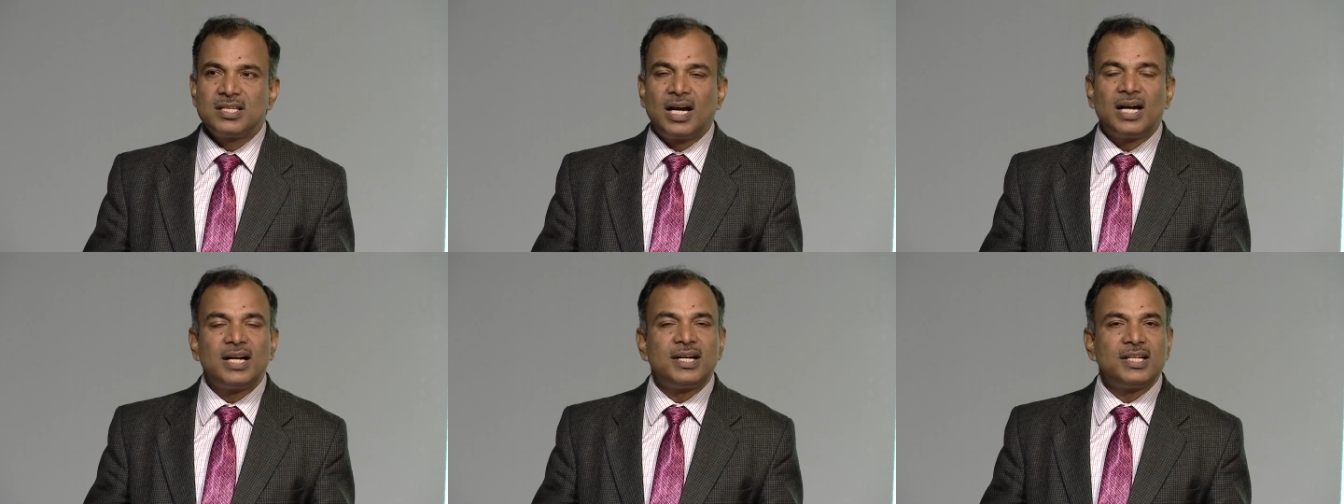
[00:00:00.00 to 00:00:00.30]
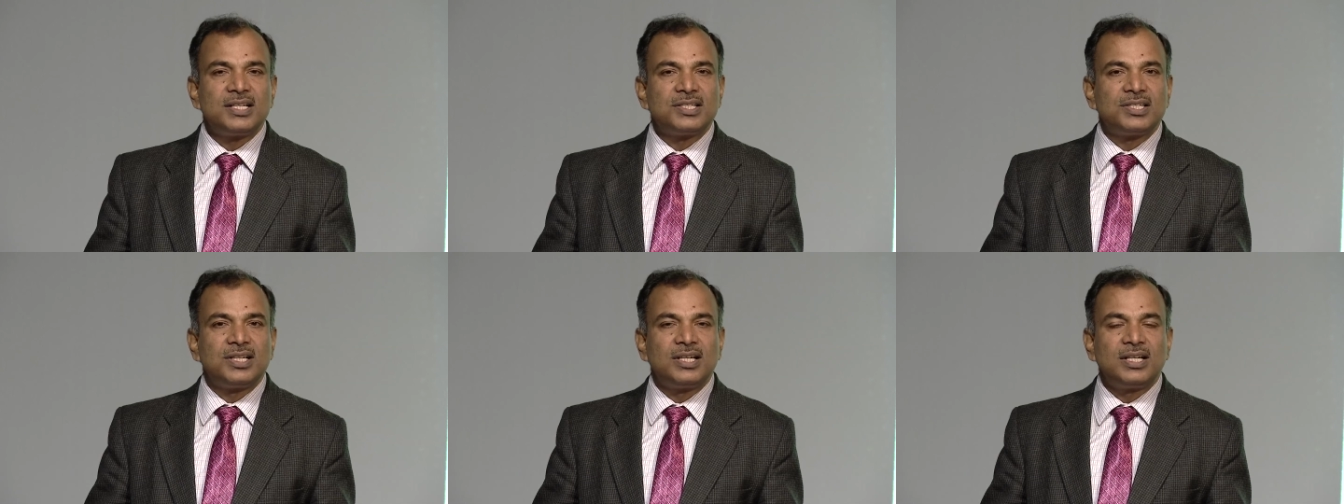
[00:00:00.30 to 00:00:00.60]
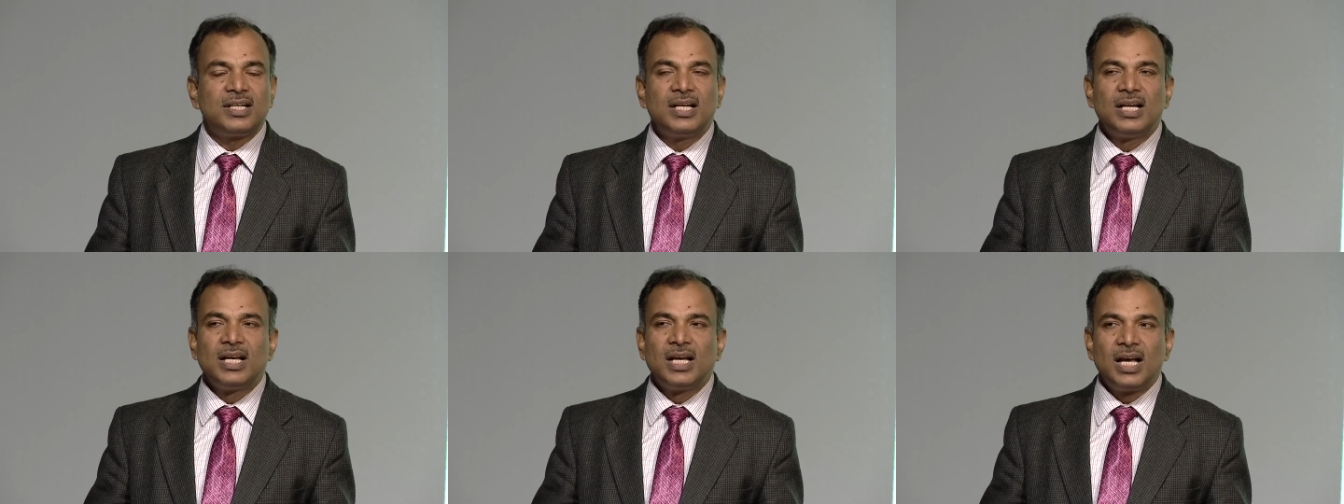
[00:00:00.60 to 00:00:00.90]

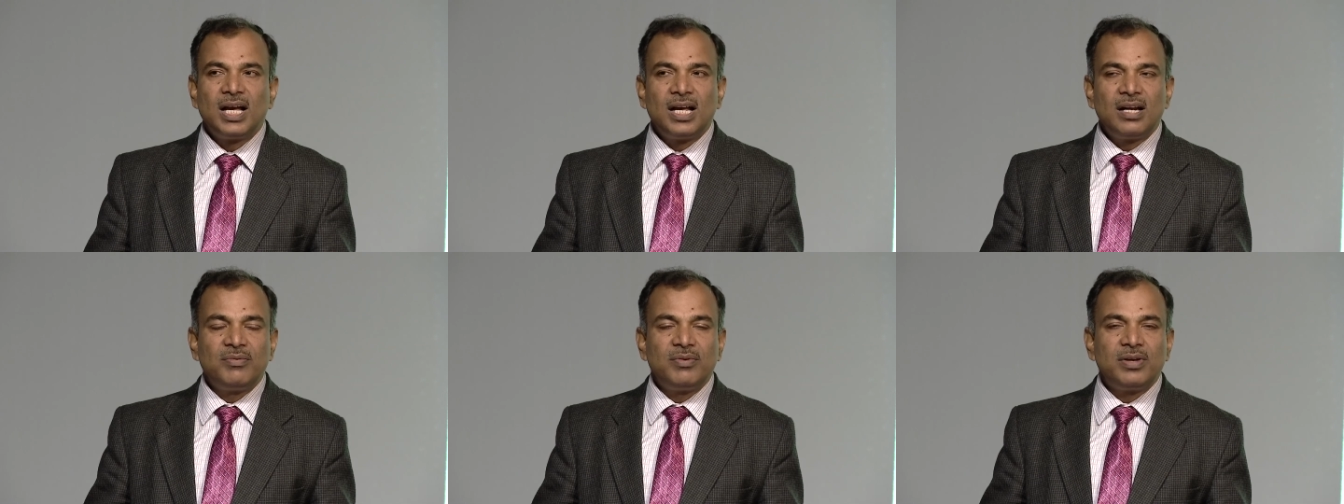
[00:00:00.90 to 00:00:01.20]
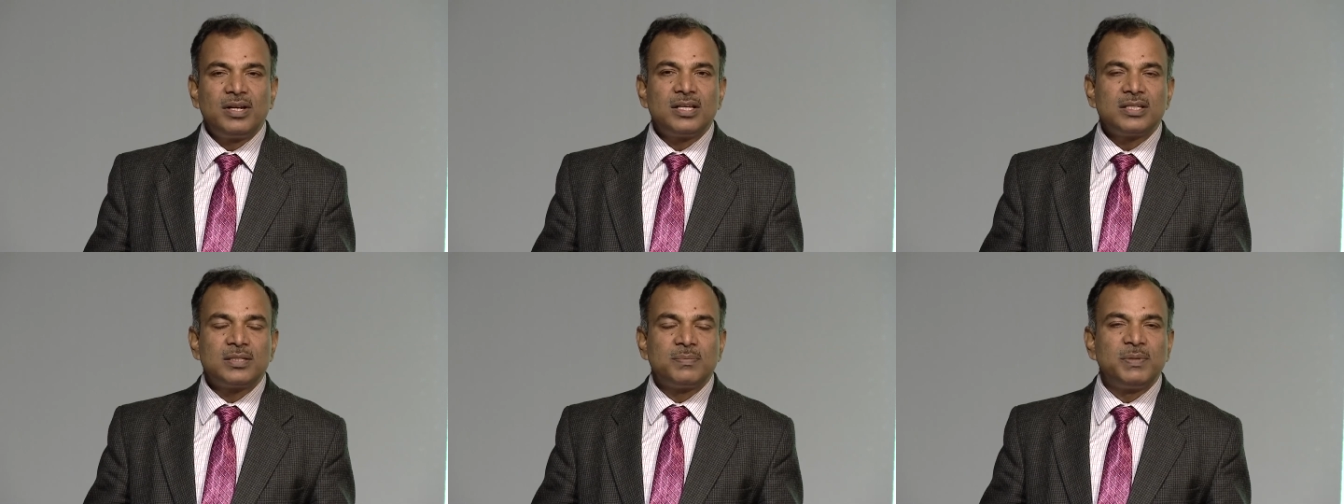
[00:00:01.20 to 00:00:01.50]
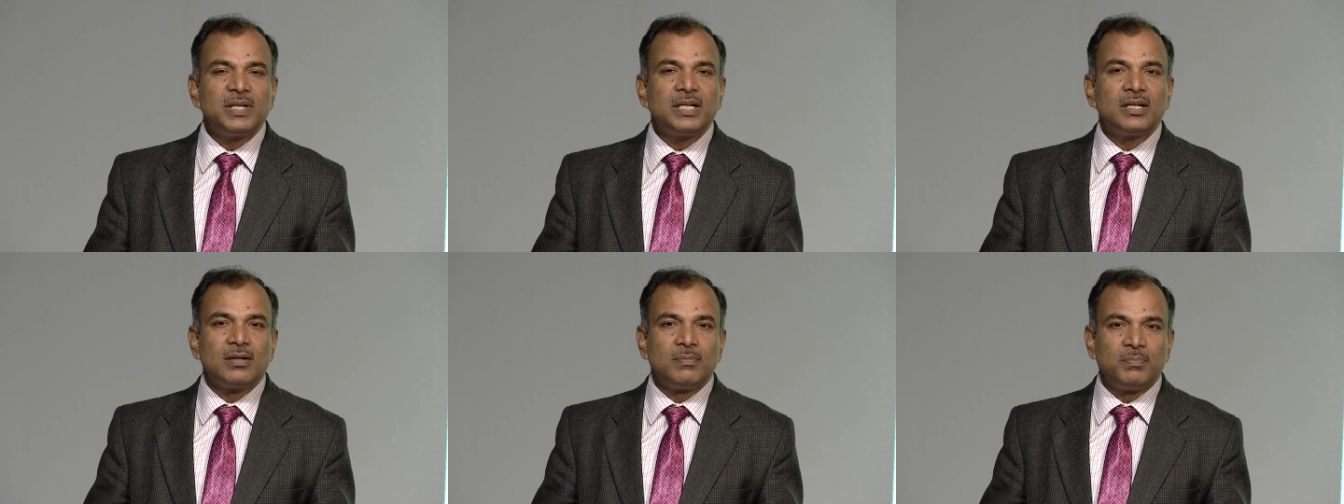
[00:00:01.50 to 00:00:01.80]
ITC and various
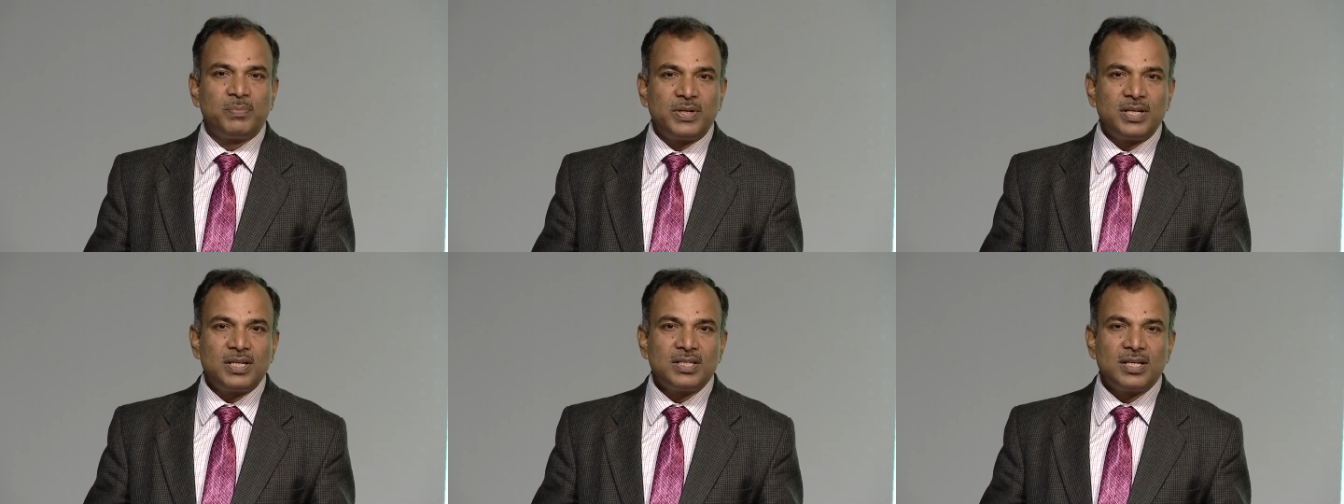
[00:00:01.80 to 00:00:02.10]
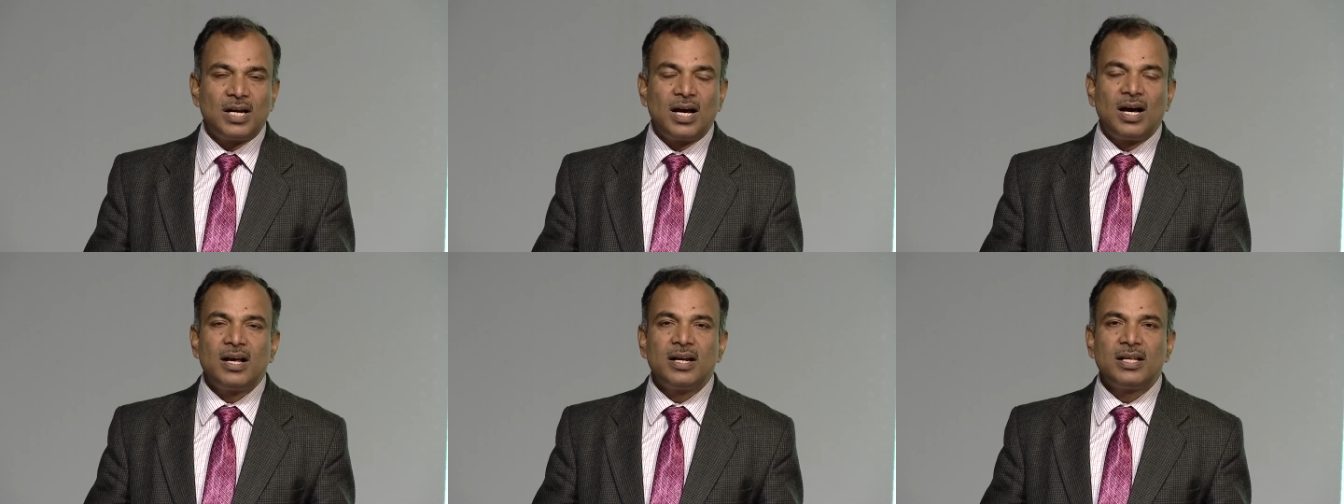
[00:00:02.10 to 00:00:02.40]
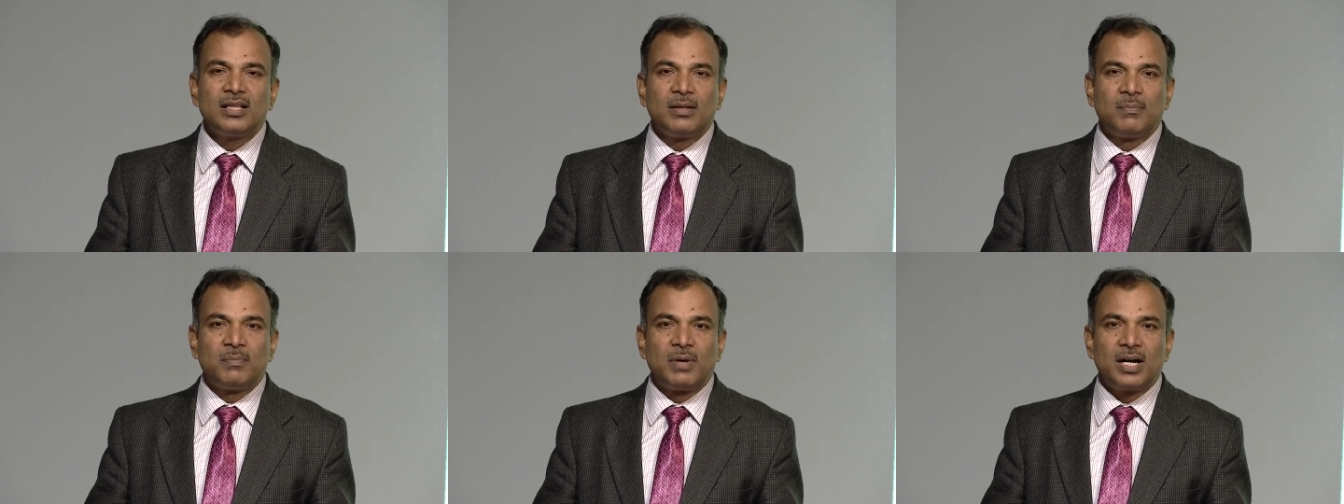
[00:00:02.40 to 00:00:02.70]
big companies are
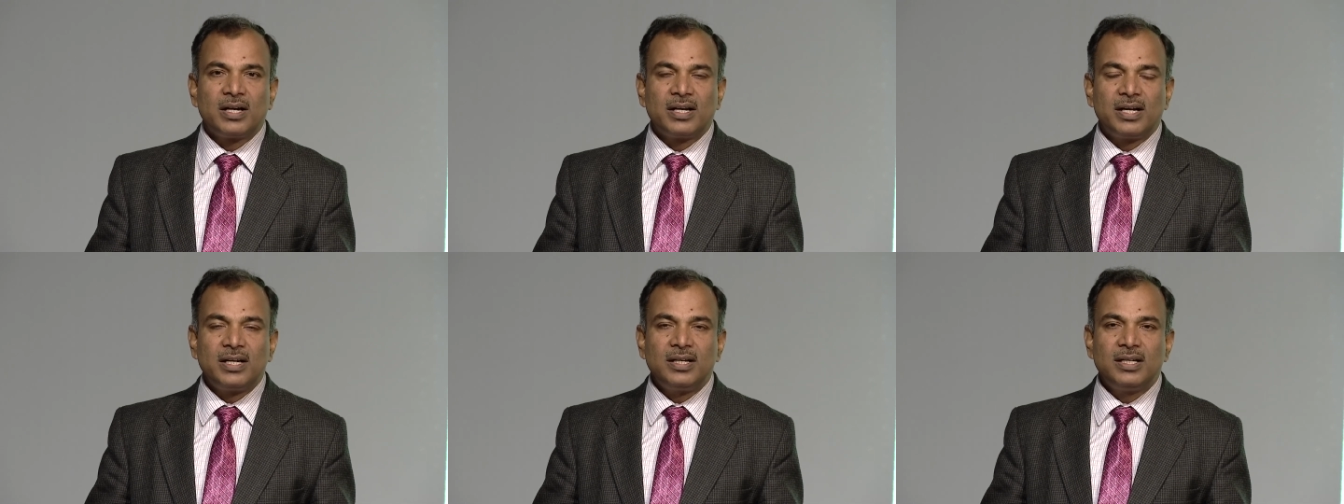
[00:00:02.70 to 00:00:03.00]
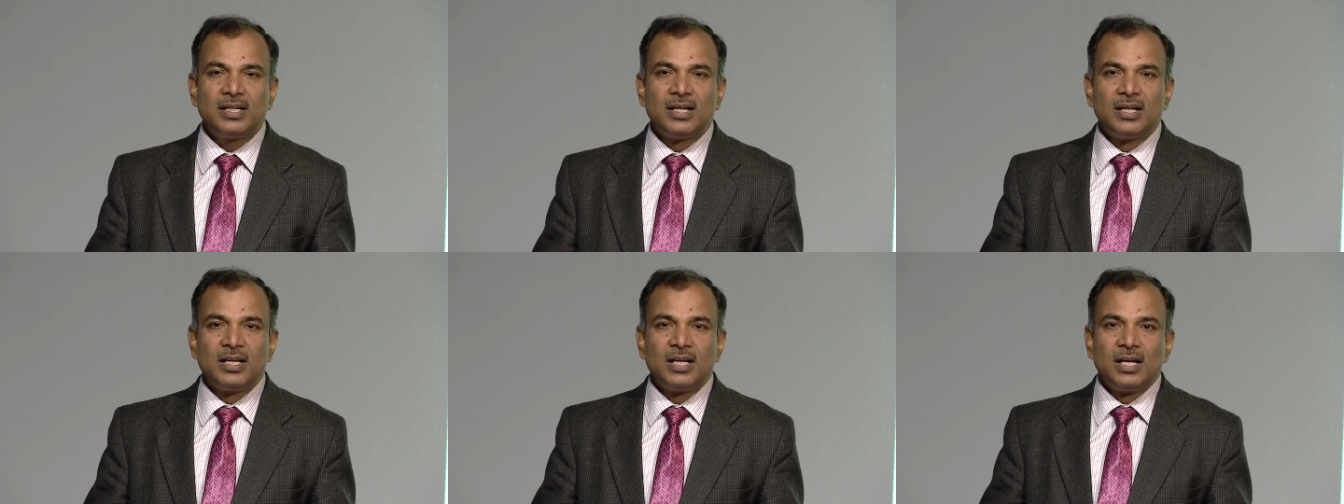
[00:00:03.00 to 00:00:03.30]
in the market.